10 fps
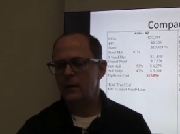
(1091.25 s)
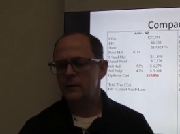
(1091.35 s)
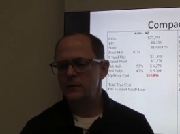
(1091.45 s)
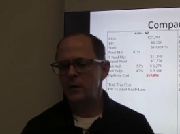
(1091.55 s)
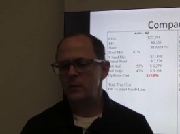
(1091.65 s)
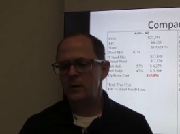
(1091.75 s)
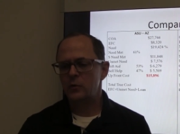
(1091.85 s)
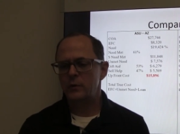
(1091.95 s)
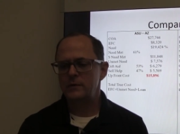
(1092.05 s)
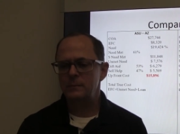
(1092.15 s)
So they're
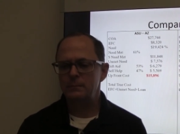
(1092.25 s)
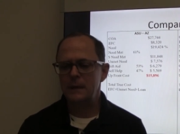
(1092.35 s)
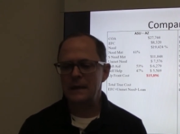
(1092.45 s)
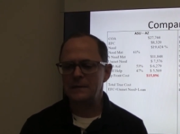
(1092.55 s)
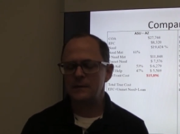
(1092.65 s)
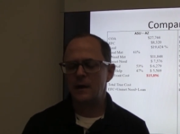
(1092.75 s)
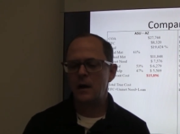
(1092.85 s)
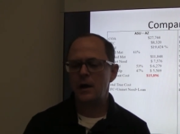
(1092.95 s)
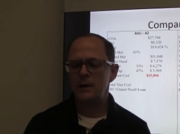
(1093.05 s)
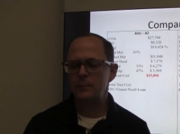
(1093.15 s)
going to meet
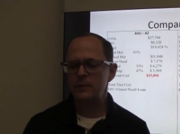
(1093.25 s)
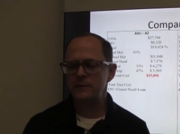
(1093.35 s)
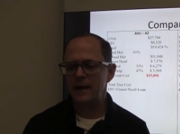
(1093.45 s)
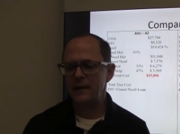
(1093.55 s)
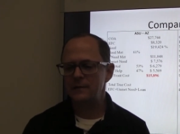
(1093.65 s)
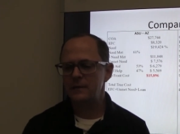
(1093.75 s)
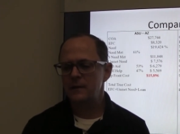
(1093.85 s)
100%